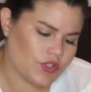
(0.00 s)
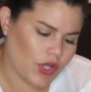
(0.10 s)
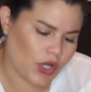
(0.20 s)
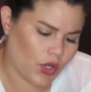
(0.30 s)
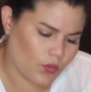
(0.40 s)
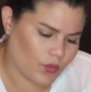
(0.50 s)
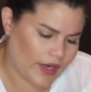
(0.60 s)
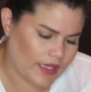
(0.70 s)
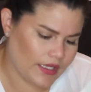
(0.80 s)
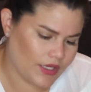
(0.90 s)
So
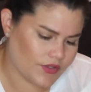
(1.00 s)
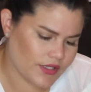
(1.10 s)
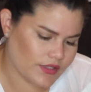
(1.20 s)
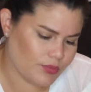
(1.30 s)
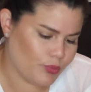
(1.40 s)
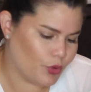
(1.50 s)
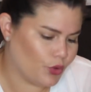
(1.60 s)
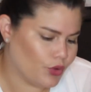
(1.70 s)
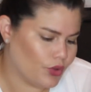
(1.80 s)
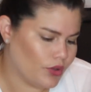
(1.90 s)
right here says
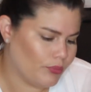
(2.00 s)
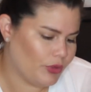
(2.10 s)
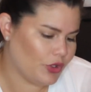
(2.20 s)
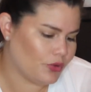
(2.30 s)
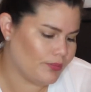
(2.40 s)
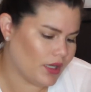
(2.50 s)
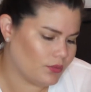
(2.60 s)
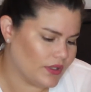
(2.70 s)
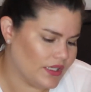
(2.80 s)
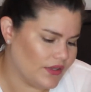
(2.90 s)
Pure, Pure
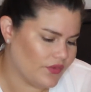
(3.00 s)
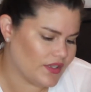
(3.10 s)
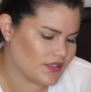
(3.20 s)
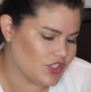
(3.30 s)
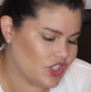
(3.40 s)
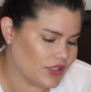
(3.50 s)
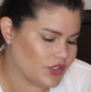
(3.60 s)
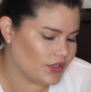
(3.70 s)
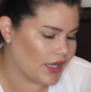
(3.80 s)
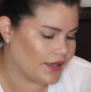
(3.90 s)
Relief is a
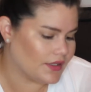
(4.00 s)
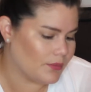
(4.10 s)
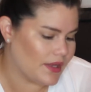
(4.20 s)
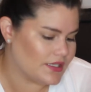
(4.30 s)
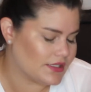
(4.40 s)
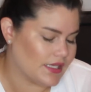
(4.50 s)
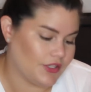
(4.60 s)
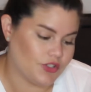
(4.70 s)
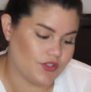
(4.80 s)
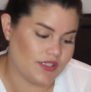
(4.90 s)
gentle line that makes
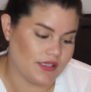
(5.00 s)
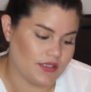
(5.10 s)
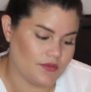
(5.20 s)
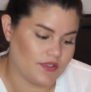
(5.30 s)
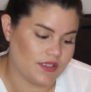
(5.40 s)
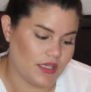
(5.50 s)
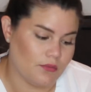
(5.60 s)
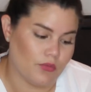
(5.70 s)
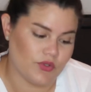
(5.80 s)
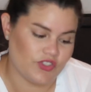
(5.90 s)
tender sensitive
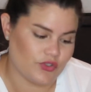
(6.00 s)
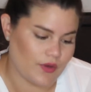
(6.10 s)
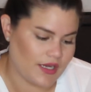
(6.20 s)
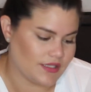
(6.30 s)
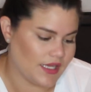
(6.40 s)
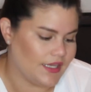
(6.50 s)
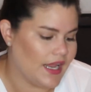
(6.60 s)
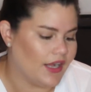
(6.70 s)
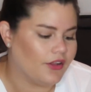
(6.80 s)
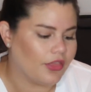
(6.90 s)
skin moisturized and
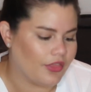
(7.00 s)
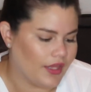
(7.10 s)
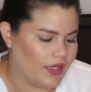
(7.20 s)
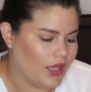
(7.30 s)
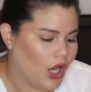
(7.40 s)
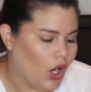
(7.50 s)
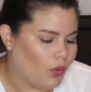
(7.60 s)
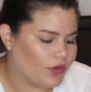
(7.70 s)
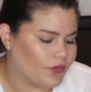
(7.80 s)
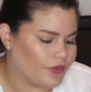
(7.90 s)
healthy
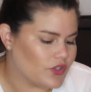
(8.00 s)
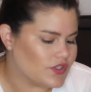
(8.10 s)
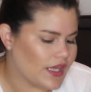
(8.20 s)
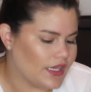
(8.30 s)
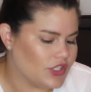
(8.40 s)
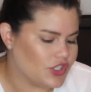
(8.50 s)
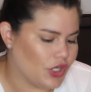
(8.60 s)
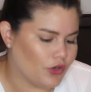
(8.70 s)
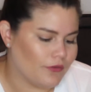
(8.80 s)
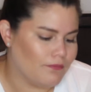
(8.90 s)
with the first
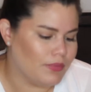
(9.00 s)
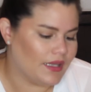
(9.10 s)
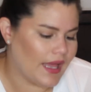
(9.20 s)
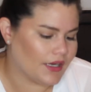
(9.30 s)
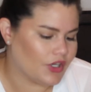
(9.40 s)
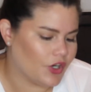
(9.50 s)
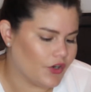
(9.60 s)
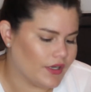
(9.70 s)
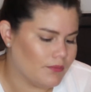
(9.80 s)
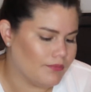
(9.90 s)
energy or black
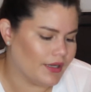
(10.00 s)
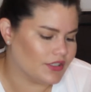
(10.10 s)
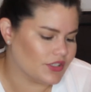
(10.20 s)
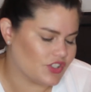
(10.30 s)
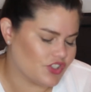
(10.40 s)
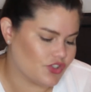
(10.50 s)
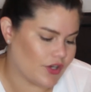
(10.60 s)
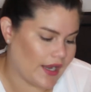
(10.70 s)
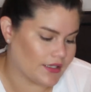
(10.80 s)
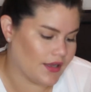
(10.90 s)
currant bud
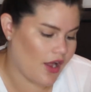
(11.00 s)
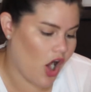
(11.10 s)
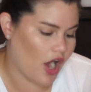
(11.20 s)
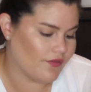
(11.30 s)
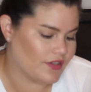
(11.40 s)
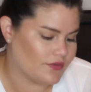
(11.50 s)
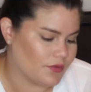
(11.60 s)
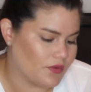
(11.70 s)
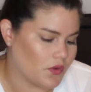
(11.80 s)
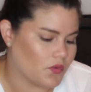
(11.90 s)
extract harvest
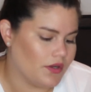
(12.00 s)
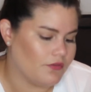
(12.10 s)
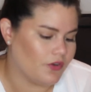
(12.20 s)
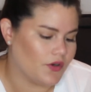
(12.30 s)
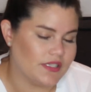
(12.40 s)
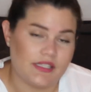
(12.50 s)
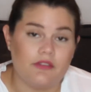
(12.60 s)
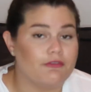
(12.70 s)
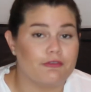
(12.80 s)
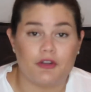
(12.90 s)
from the green forest
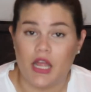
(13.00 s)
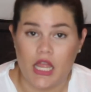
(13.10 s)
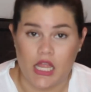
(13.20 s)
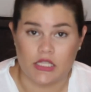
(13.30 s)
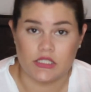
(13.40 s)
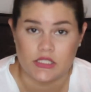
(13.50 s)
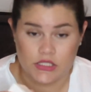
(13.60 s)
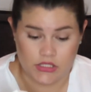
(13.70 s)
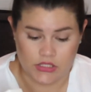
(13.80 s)
in France.